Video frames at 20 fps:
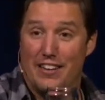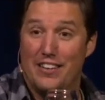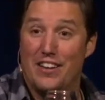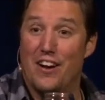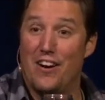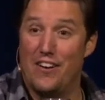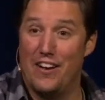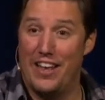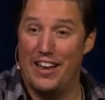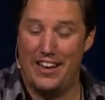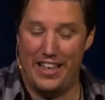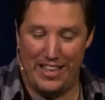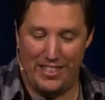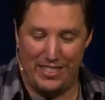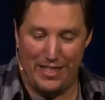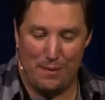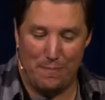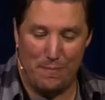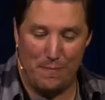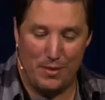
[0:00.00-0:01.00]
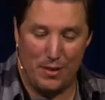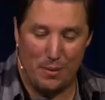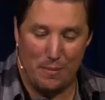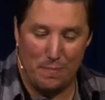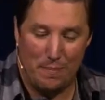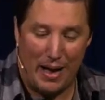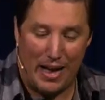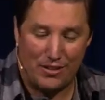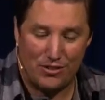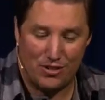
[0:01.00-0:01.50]
And the
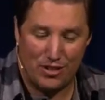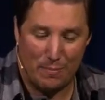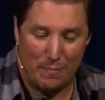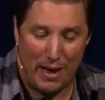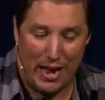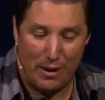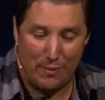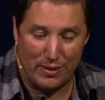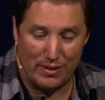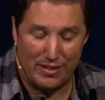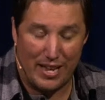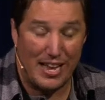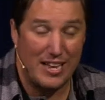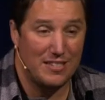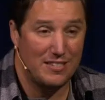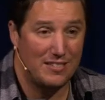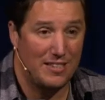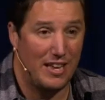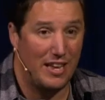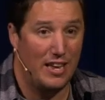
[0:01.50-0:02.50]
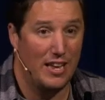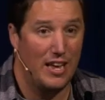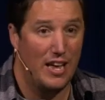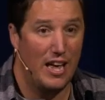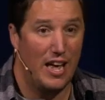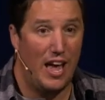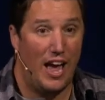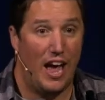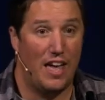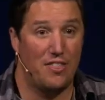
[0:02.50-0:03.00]
master of the banquet tastes it,
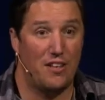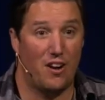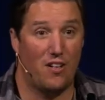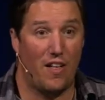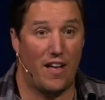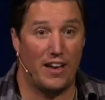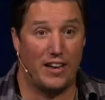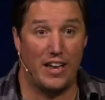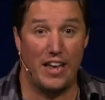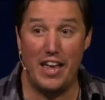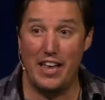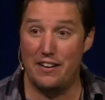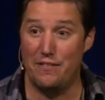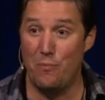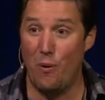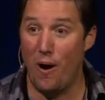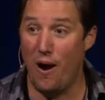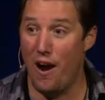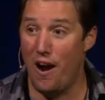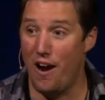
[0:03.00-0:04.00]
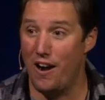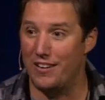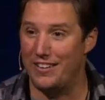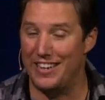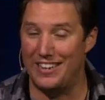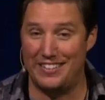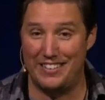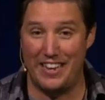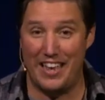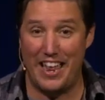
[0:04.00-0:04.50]
and they're like, it worked,
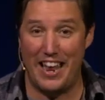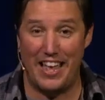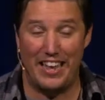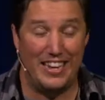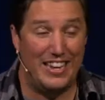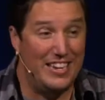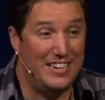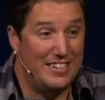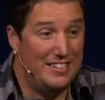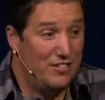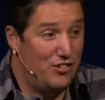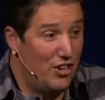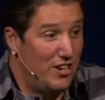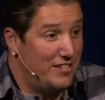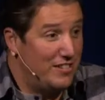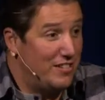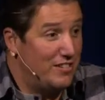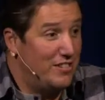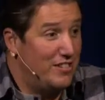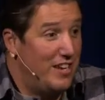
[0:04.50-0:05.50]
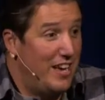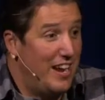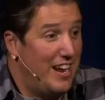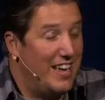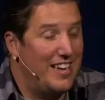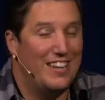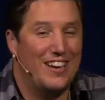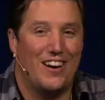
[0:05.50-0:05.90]
it did it. Jesus did it.